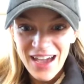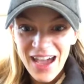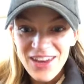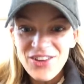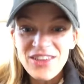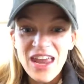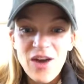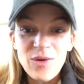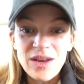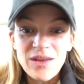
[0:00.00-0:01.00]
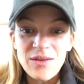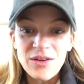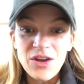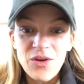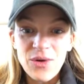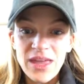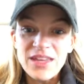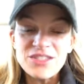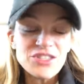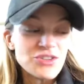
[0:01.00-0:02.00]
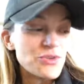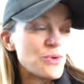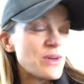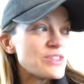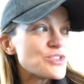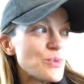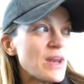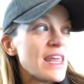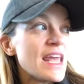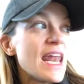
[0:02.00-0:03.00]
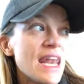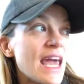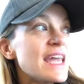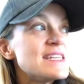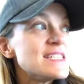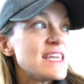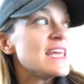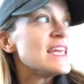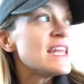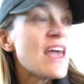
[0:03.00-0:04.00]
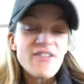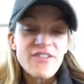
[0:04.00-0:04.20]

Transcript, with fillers: I know that I want to go into 2019